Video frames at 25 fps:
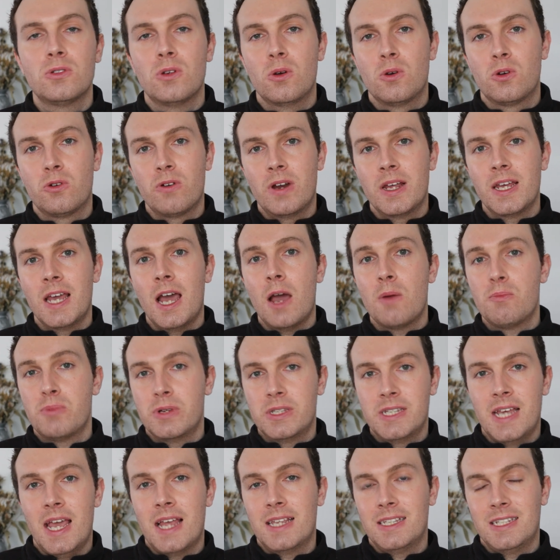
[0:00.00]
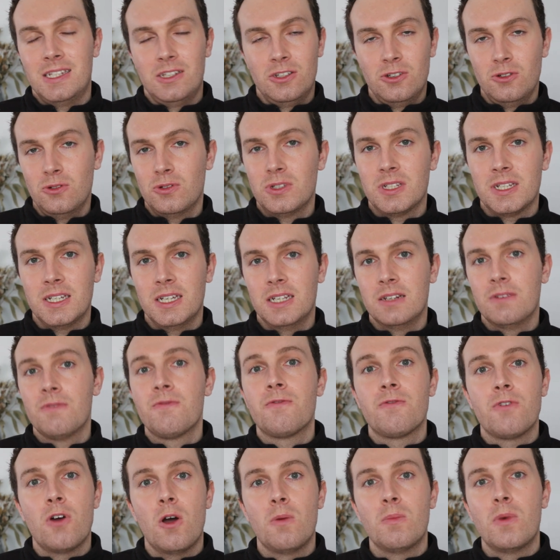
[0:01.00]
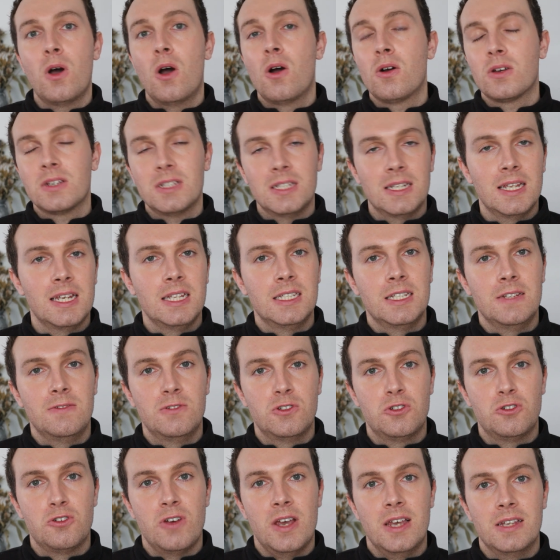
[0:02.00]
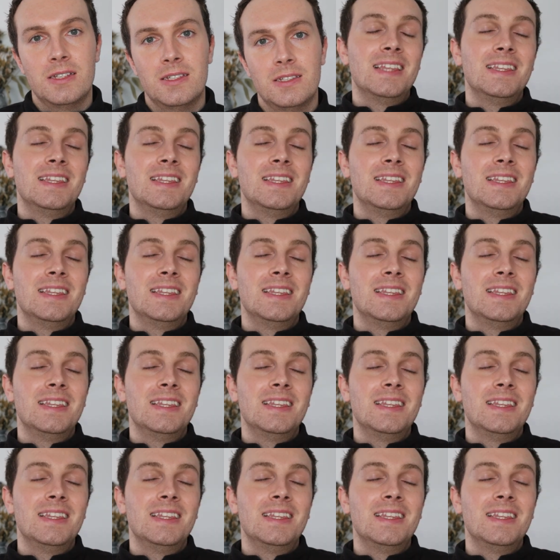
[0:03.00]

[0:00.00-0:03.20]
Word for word: so great at protecting your skin from oxidative stress.